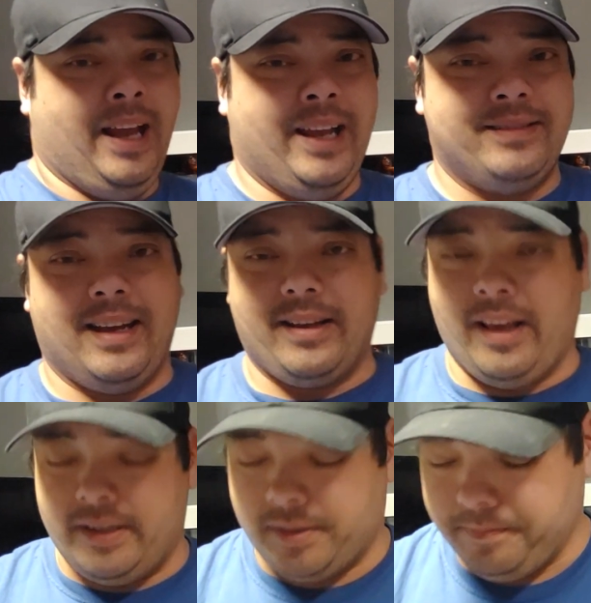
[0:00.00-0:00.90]
Hate that
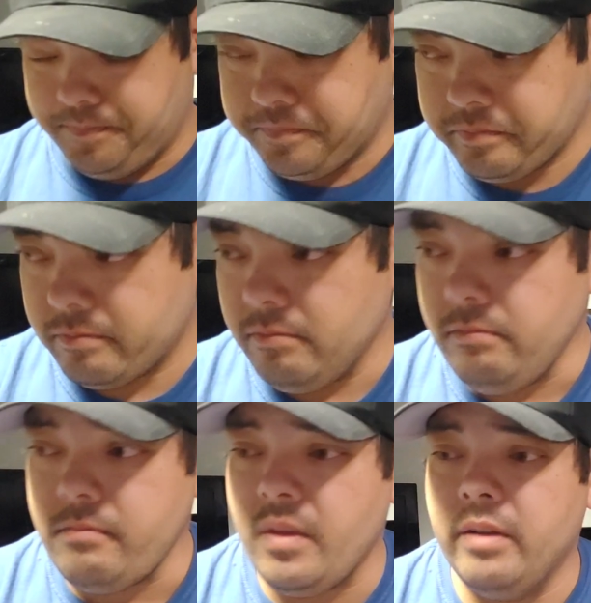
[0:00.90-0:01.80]
case.
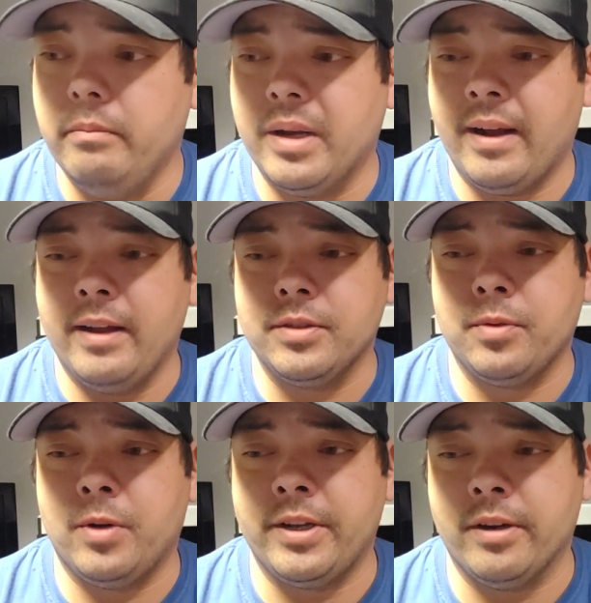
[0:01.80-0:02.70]
But I also
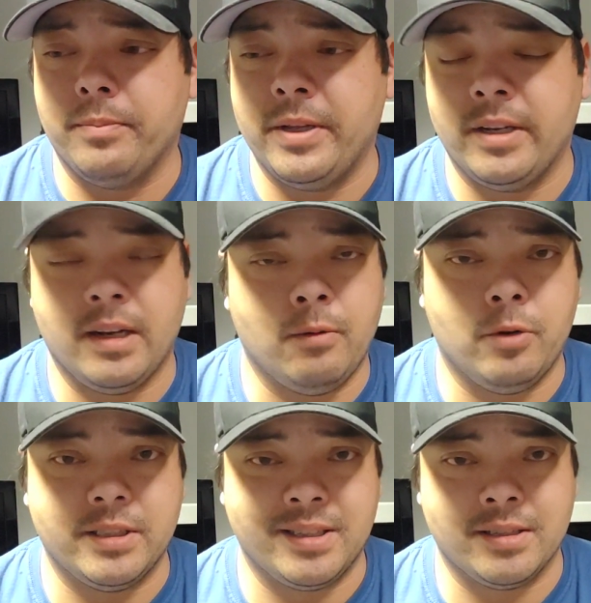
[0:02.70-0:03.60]
want your opinion on
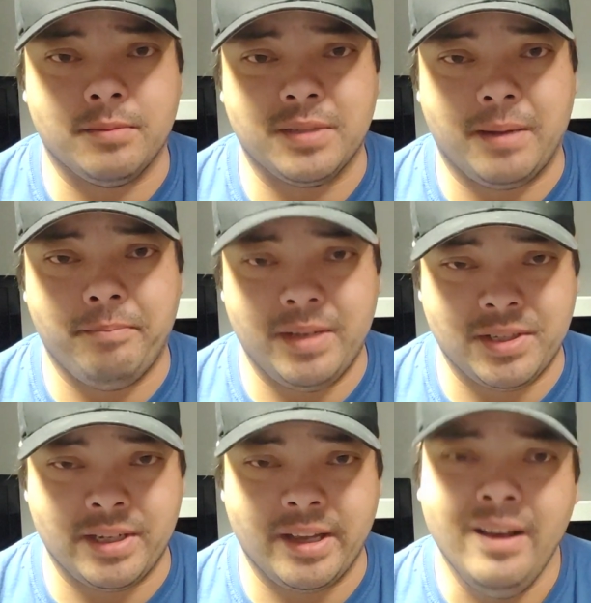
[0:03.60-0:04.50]
what systems I'm
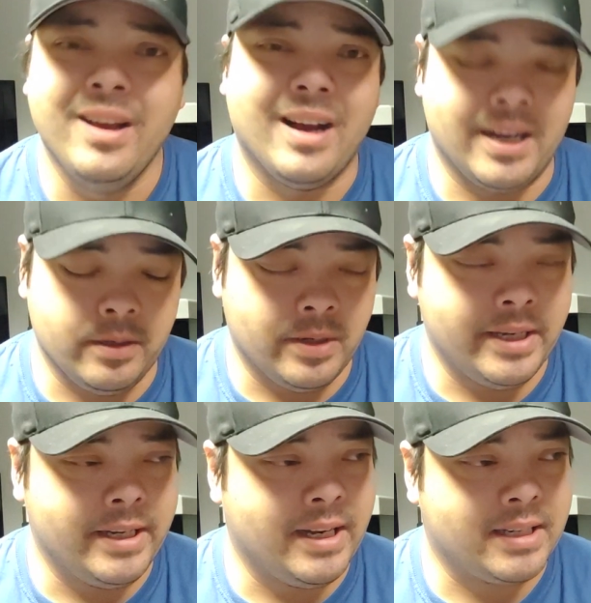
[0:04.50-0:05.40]
missing. I know I
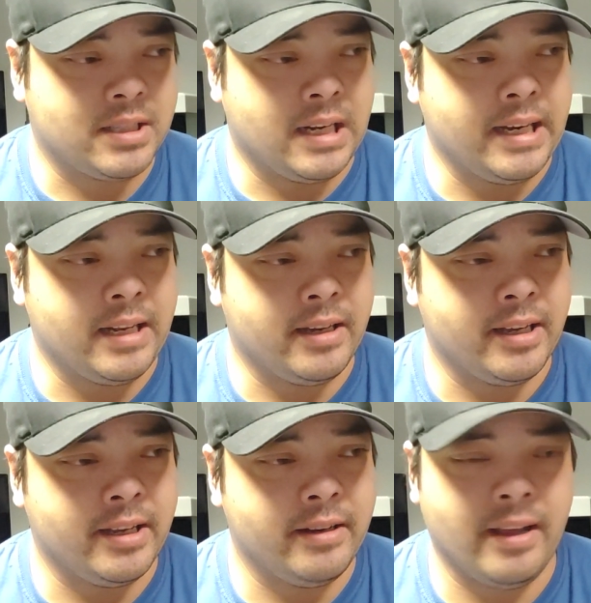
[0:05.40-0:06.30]
need an
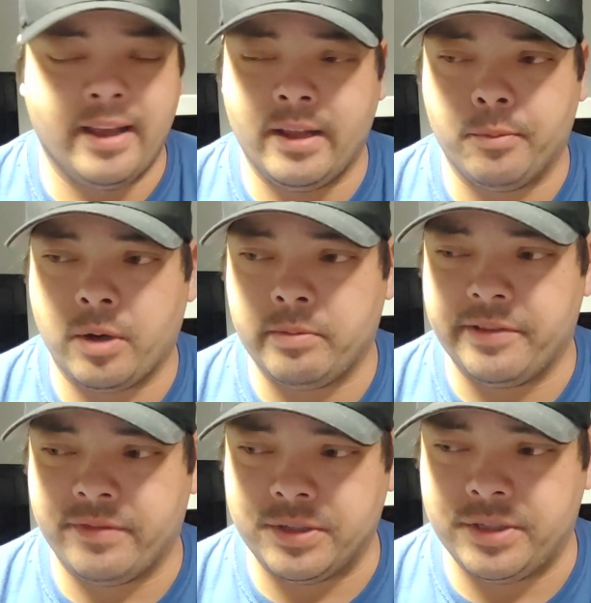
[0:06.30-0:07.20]
X99 and probably
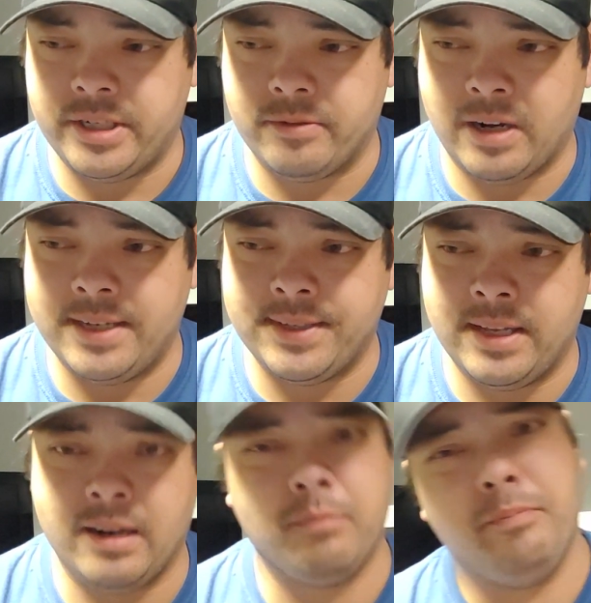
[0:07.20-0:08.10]
first gen
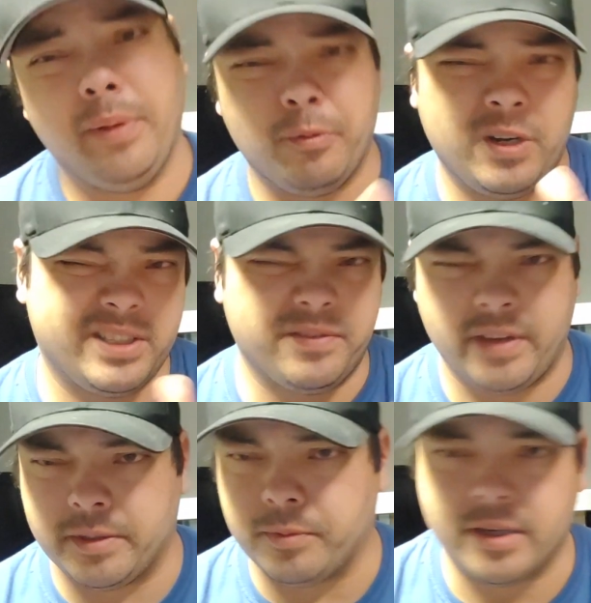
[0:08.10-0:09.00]
Ryzen. I've been watching
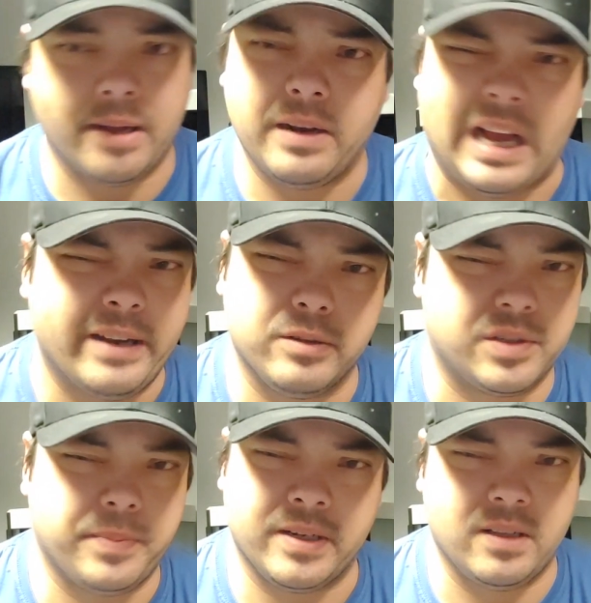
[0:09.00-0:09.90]
Facebook. I don't
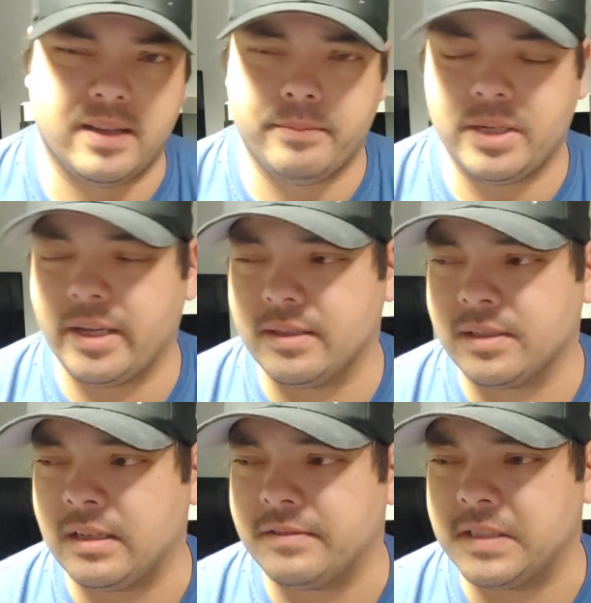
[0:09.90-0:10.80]
spend a lot of money on
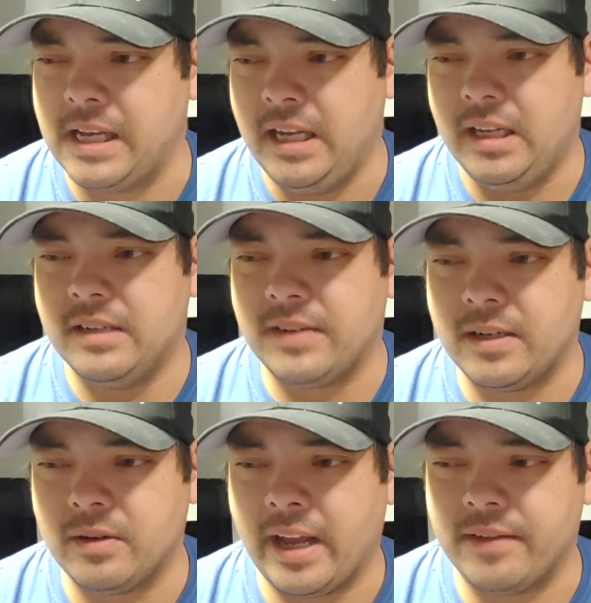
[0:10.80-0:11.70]
stuff if I
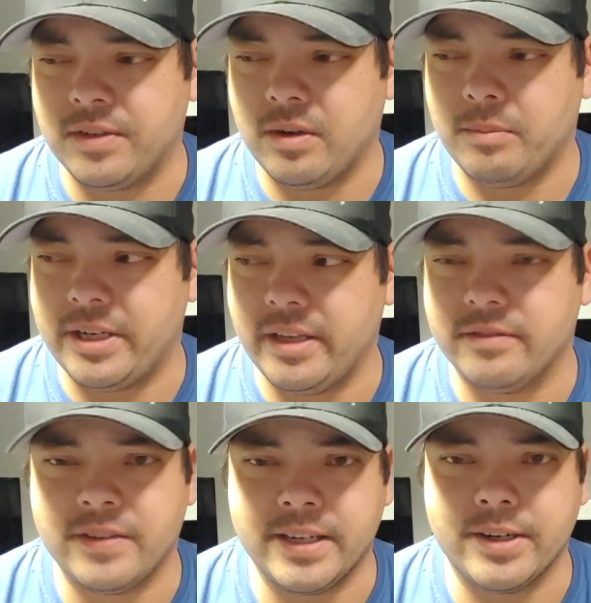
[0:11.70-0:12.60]
don't have to. I'm a deal
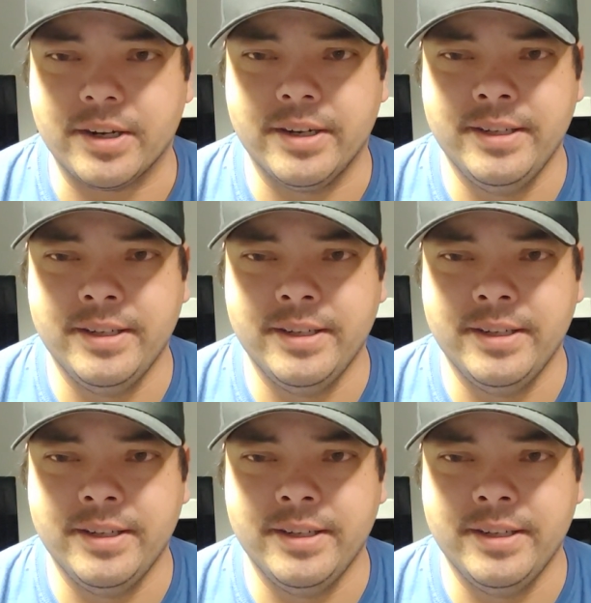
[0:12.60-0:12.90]
finder.